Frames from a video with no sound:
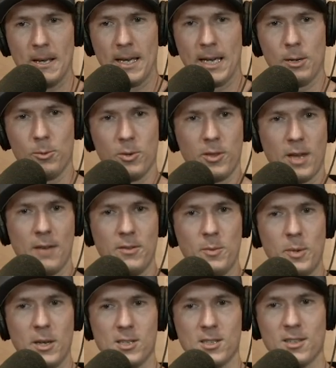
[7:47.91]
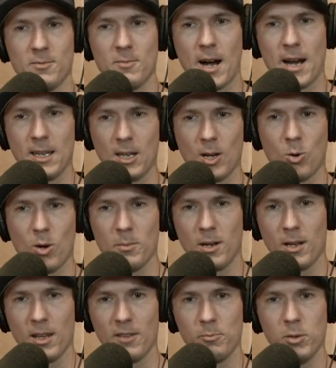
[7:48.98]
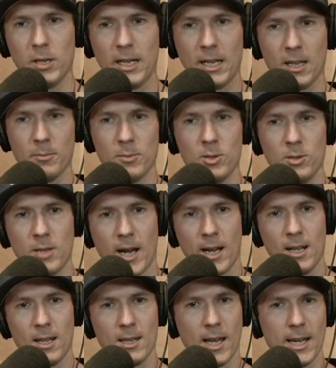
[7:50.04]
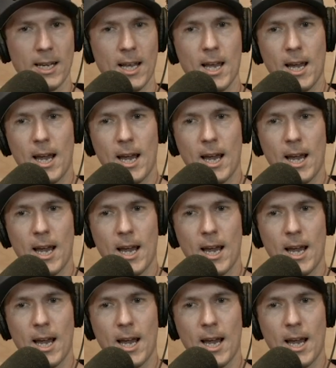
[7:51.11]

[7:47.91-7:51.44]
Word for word: hit with heavy pieces of mining equipment and left bleeding in the moonlight. Light.